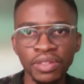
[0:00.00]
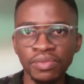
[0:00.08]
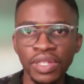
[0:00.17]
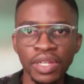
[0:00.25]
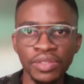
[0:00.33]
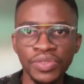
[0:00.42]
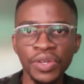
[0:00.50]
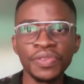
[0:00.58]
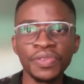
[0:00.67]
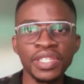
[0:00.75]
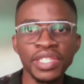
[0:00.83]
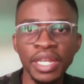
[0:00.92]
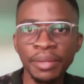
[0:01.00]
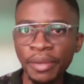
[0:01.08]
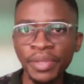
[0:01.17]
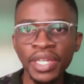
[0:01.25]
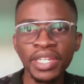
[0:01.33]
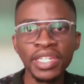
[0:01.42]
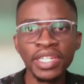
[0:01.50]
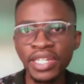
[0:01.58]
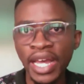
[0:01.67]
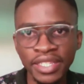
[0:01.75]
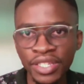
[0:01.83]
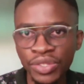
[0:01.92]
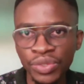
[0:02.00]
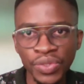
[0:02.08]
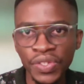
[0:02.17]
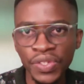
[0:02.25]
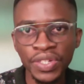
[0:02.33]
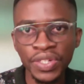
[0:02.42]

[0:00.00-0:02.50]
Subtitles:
surfaces that maybe they need access to a certain